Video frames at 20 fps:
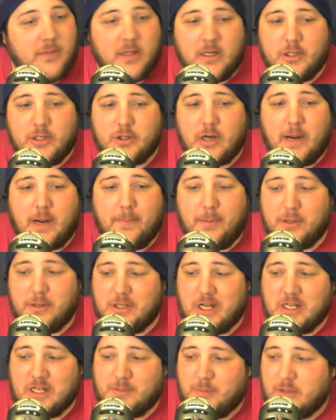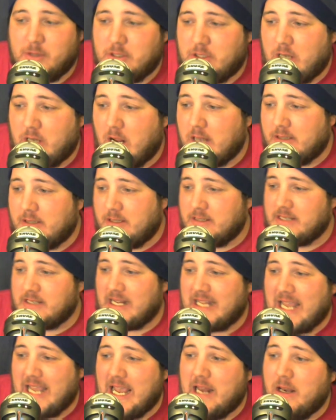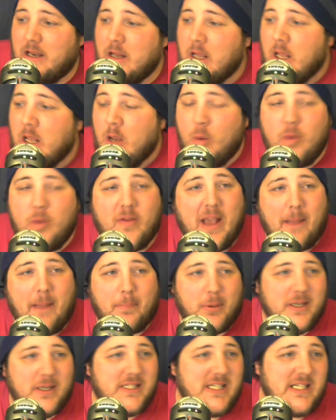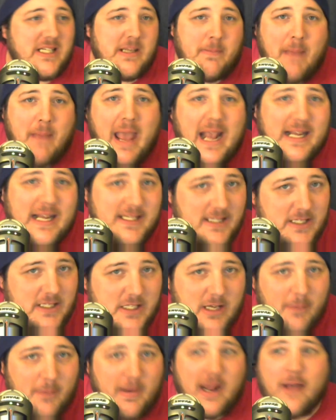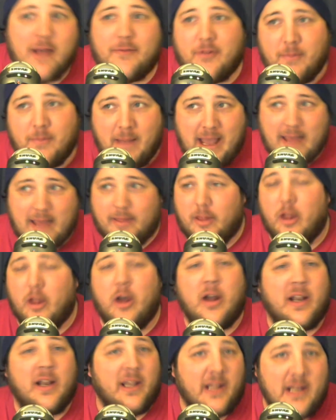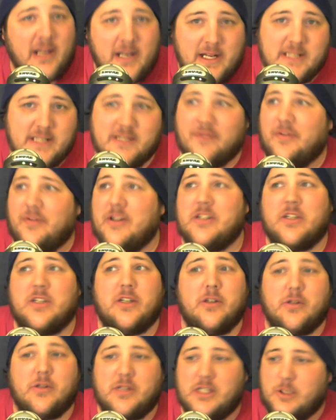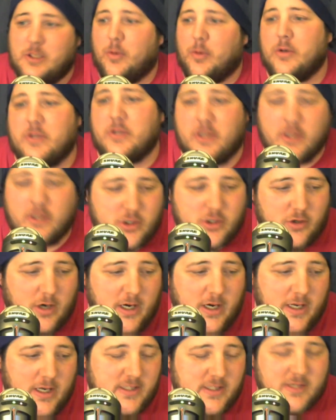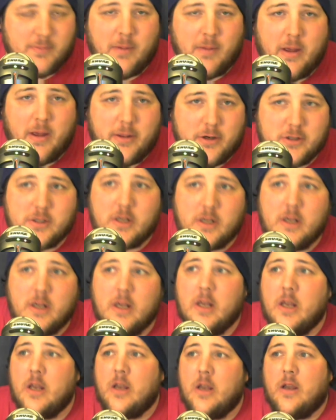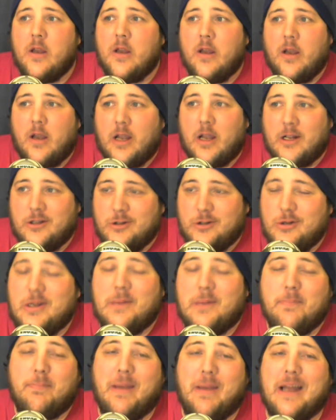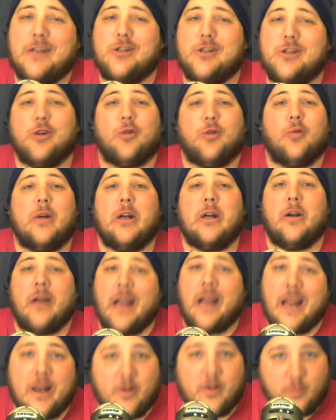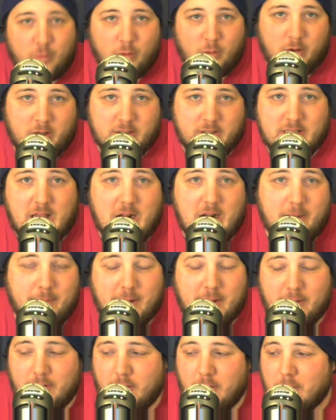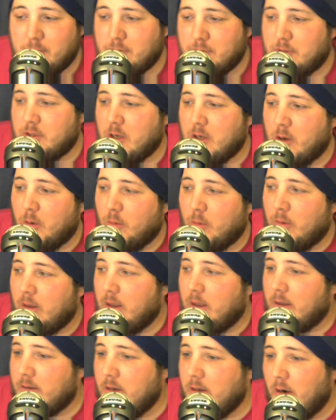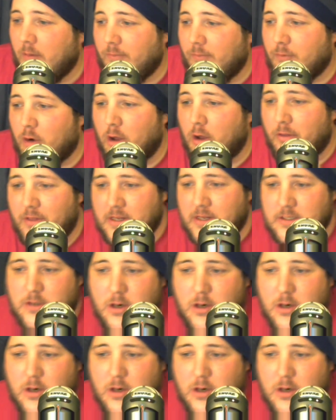going to try and push out as much content as I can. We've got preseason magazines coming out from Athlon, Lindy's. Eventually, you'll see Sports Illustrated, some others. And you can bet your rear end we're going to talk about those. So, you know, for all things